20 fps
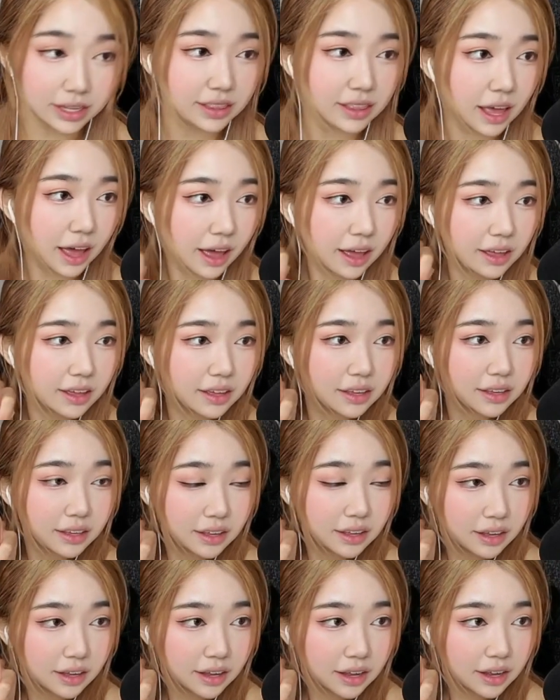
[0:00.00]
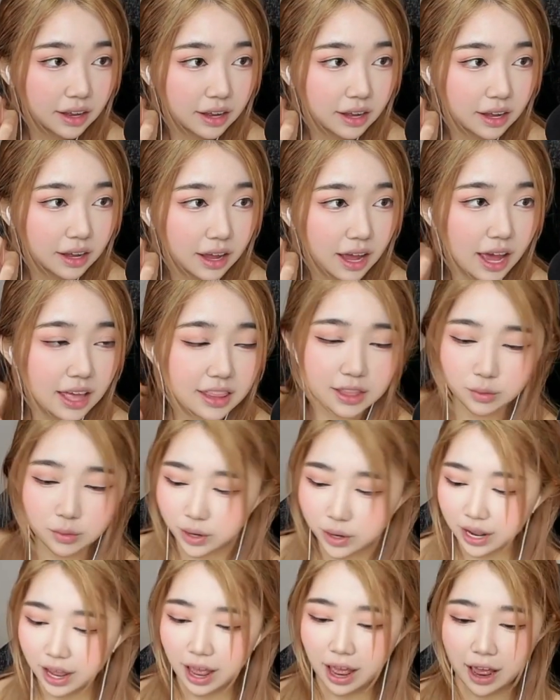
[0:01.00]
that. And then when
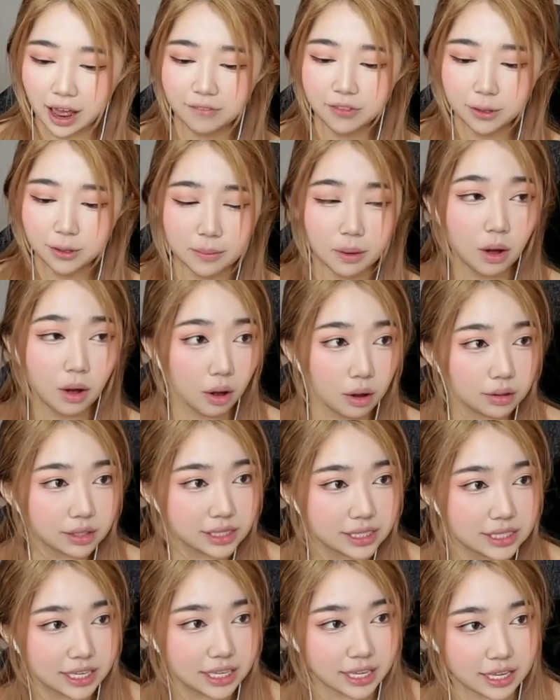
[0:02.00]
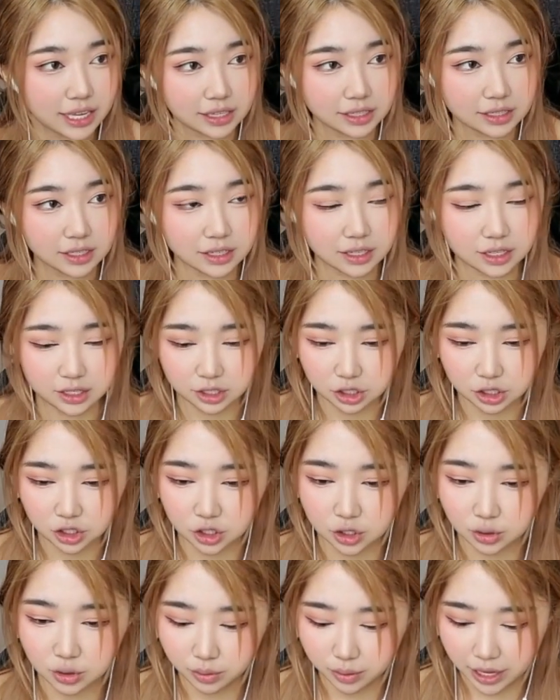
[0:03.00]
I have them all sit
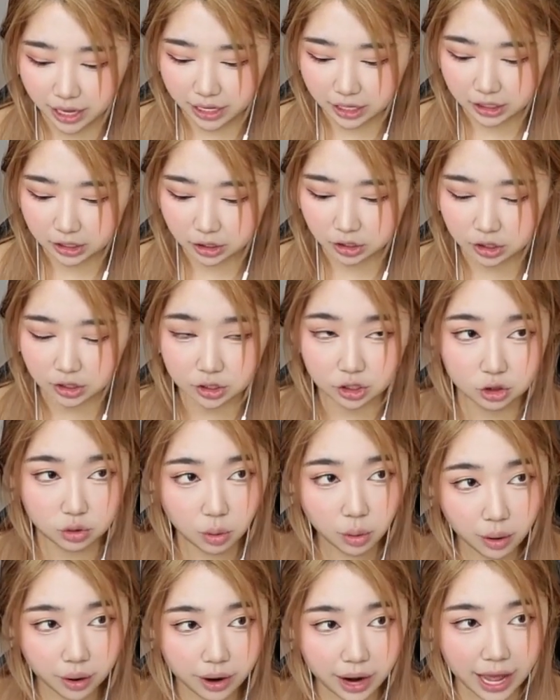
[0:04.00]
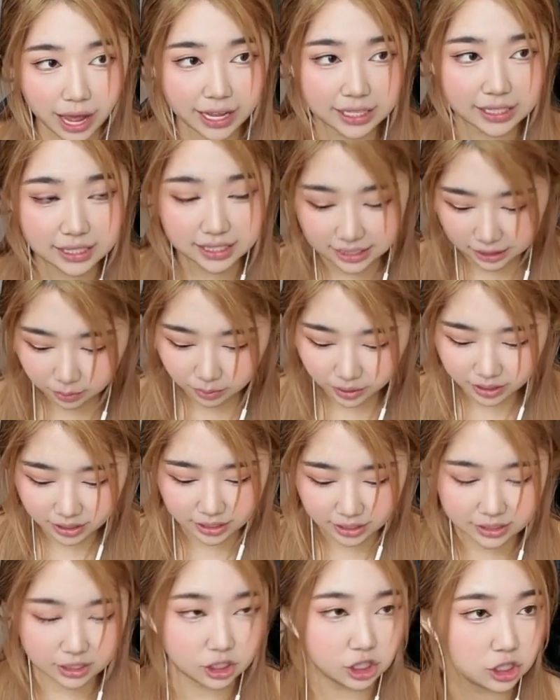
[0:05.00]
into a drawer, I can see what it
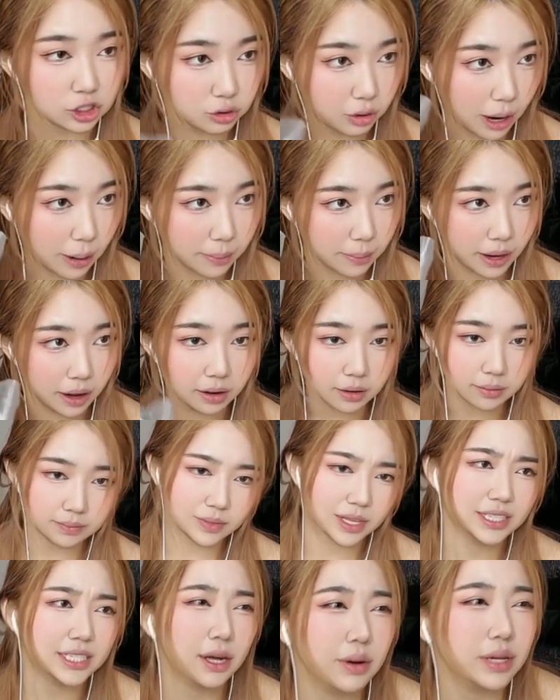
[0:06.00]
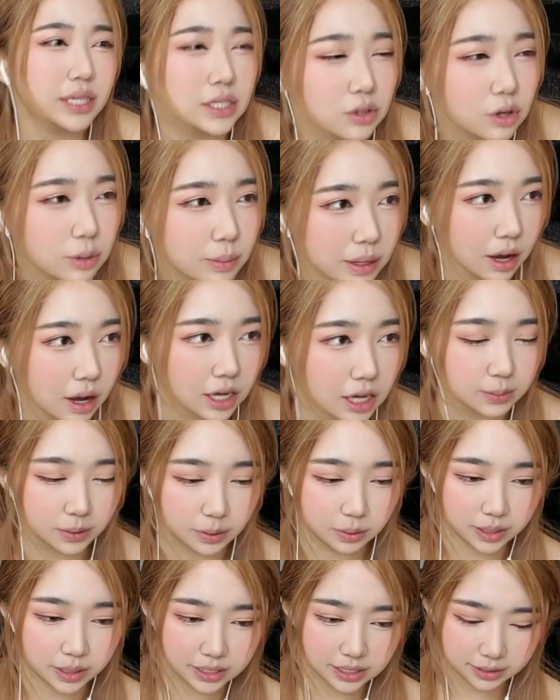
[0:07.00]
is and just grab it out. That's how I store my cosplay
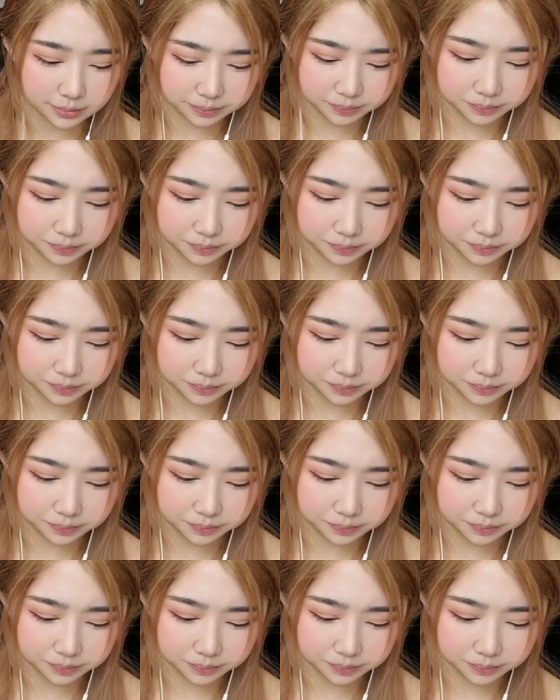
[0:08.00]
wigs.